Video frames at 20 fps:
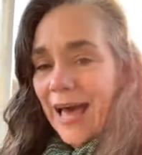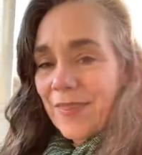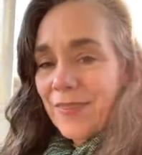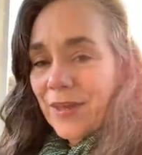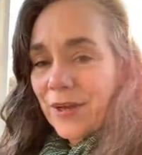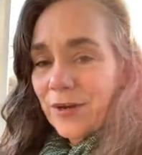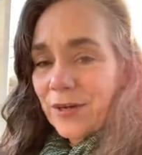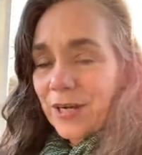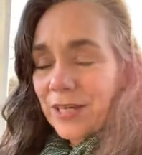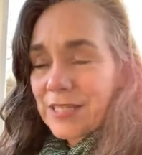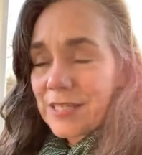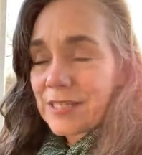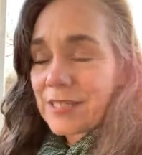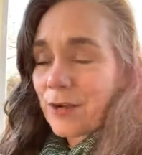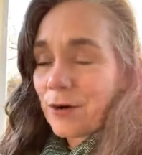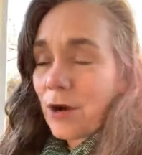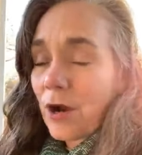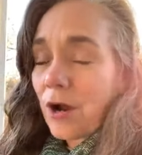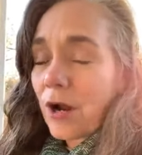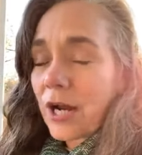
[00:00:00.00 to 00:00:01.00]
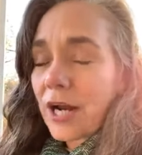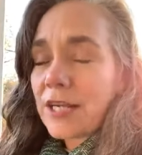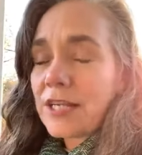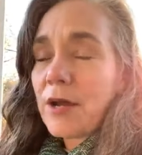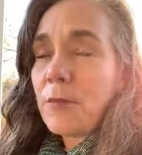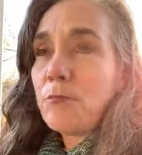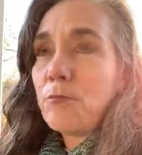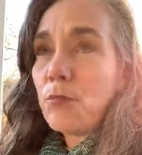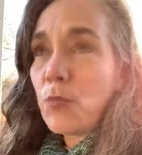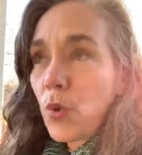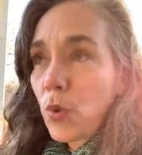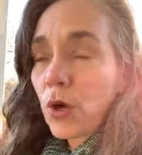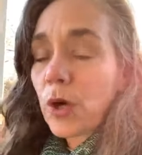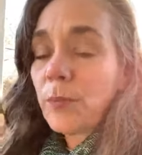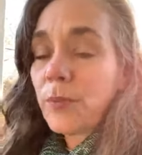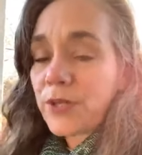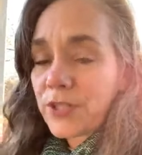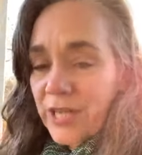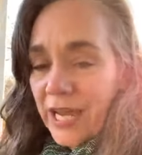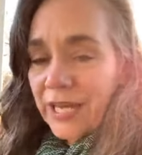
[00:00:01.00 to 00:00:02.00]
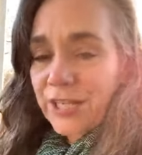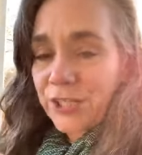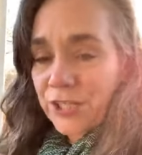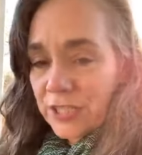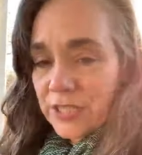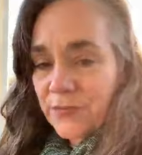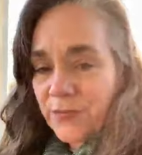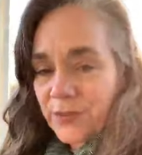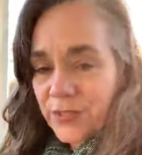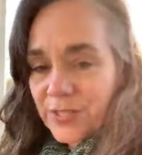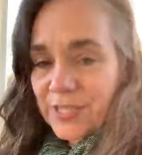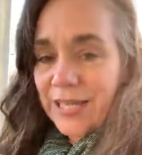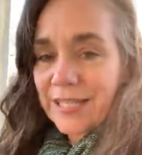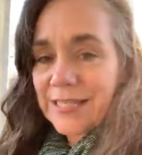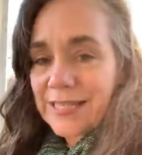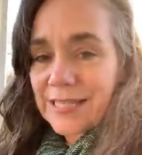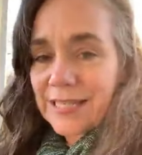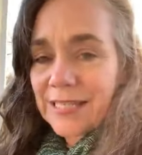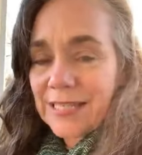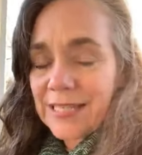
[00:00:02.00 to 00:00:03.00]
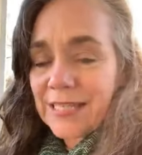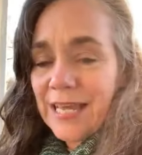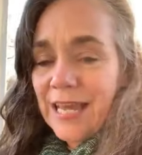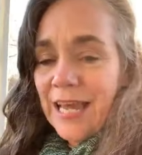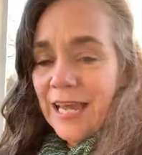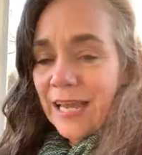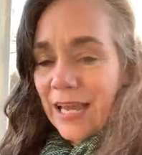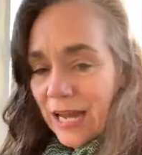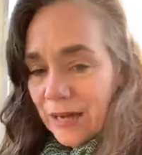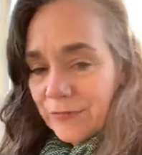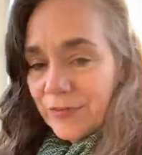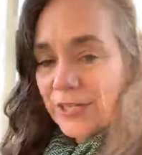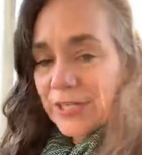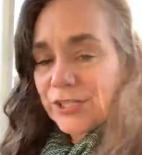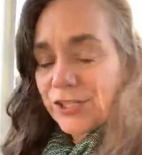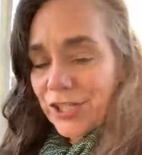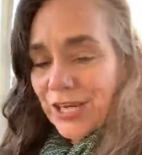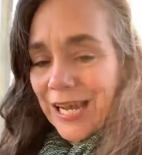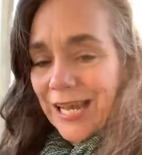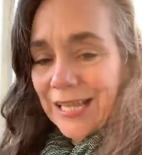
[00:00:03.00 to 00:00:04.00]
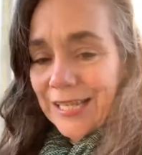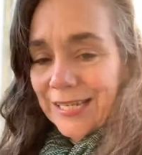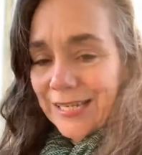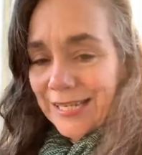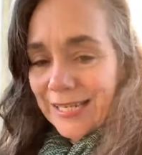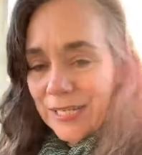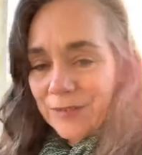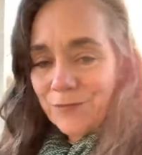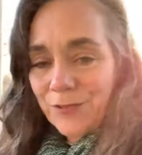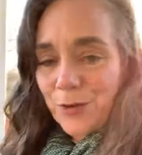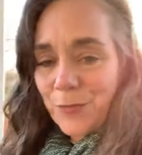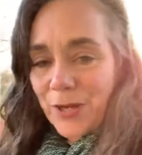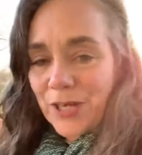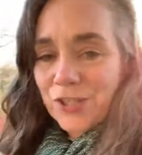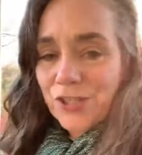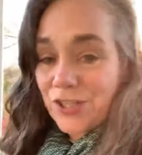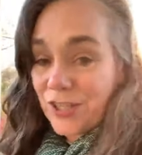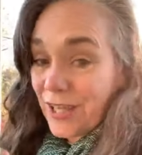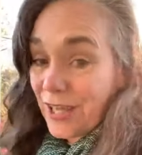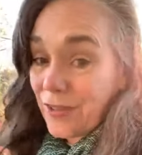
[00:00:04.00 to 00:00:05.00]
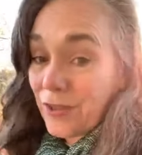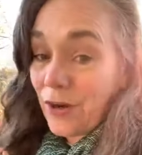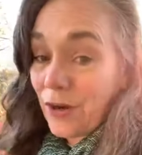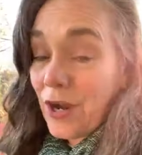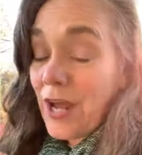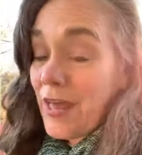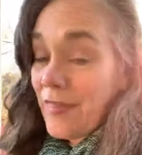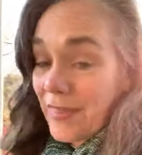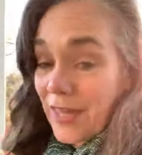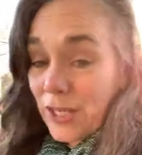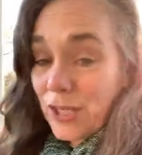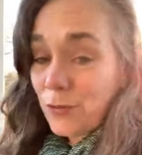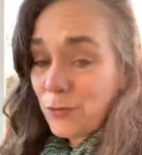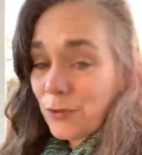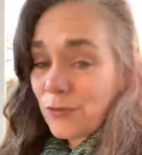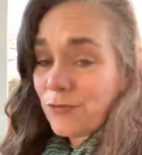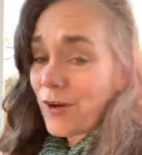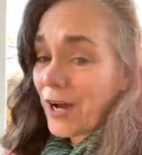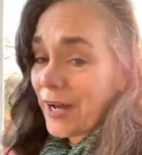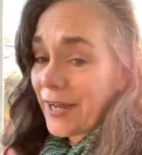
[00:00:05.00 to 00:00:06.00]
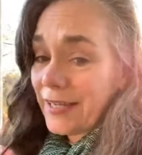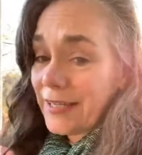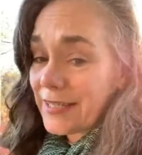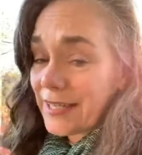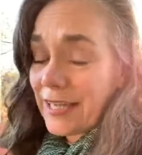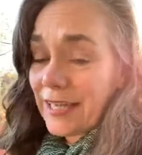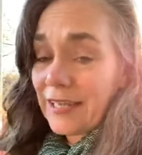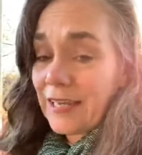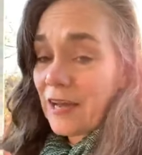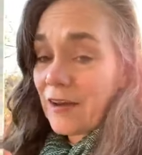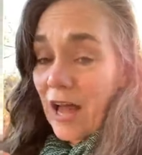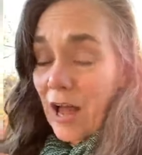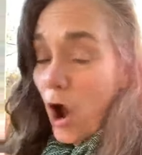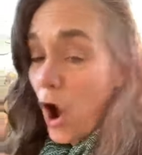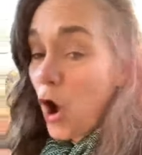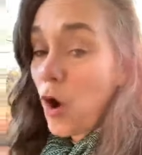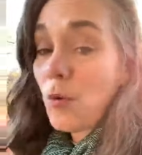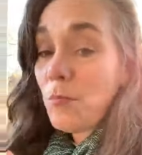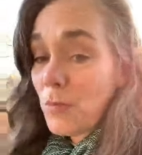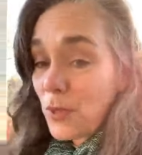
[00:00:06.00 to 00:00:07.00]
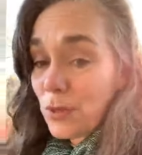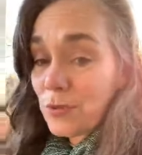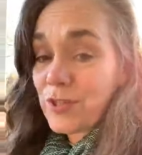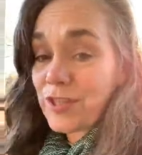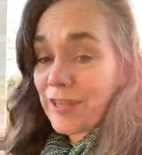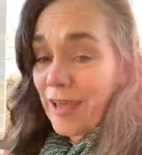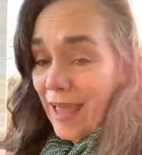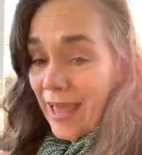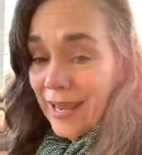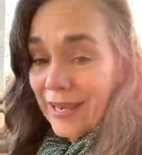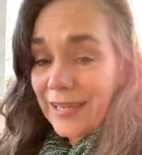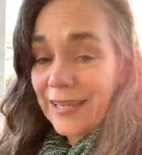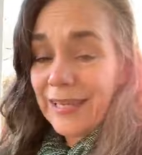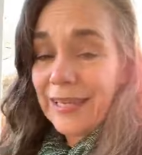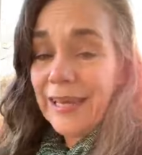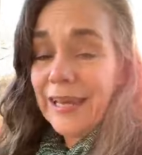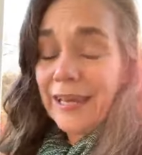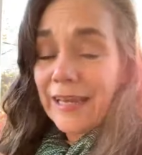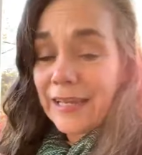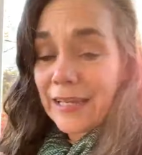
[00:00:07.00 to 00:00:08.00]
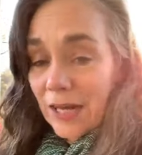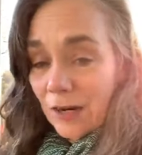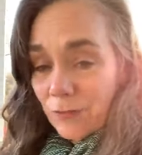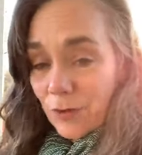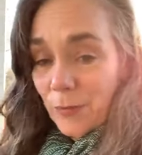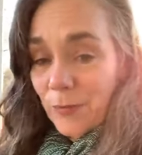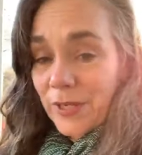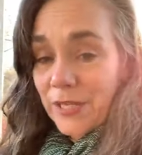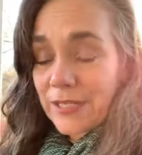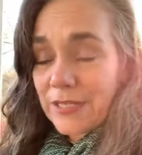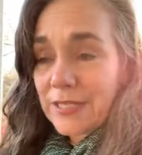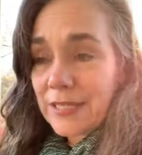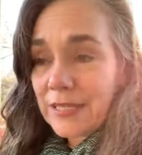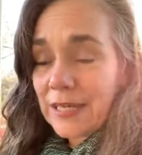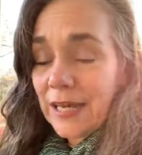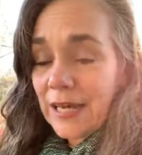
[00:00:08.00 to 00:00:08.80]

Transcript: There are more protections for census confidentiality and information than you will find in almost any government